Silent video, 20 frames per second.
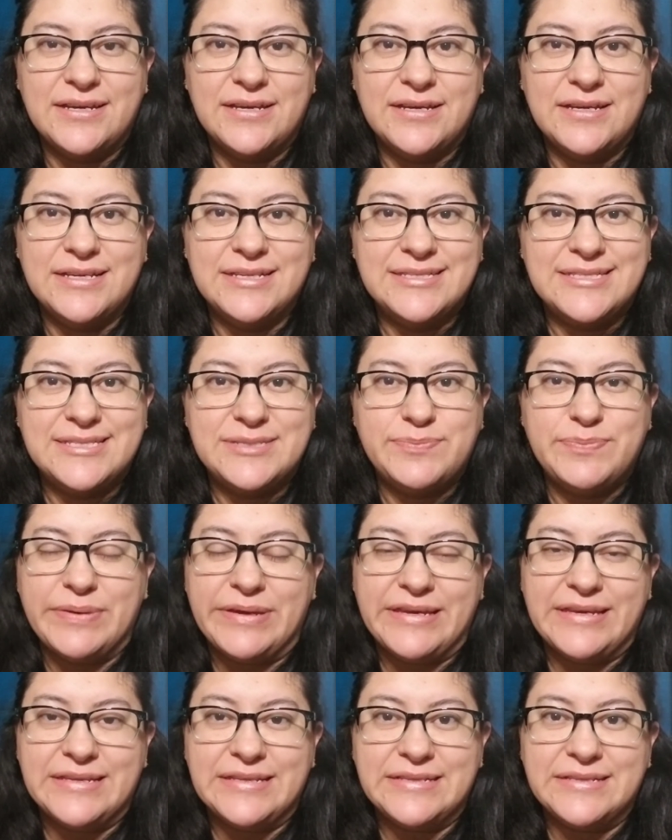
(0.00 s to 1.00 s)
it's
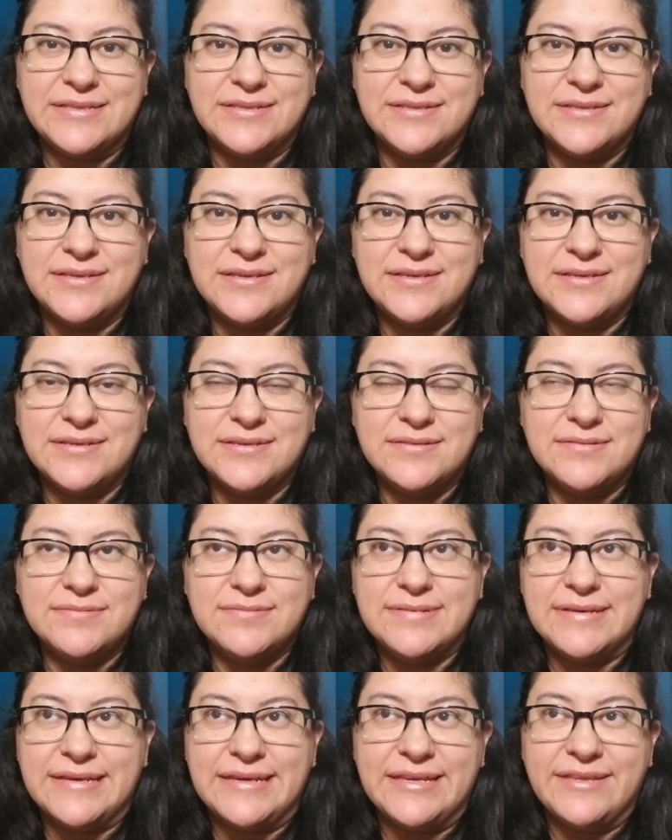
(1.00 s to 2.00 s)
been
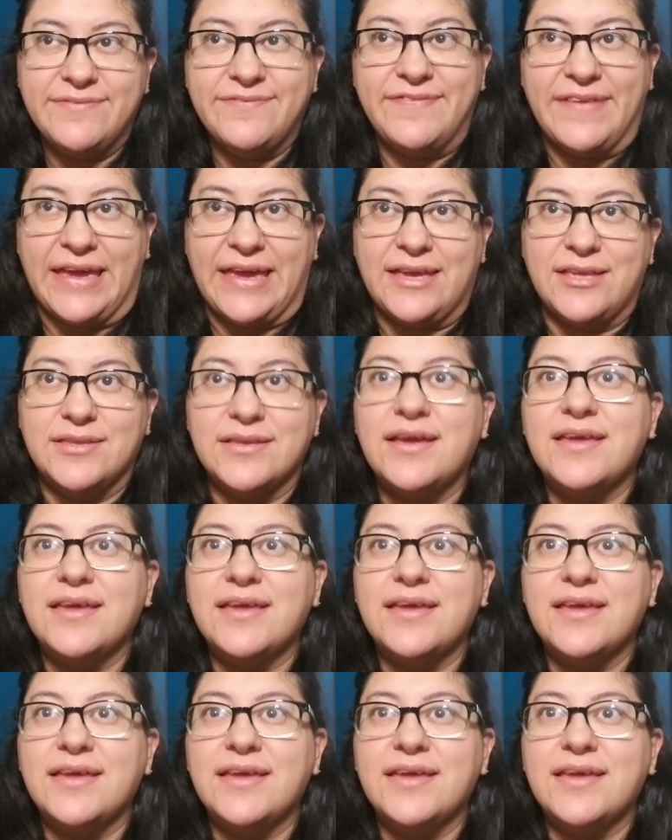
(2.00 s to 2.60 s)
in vain,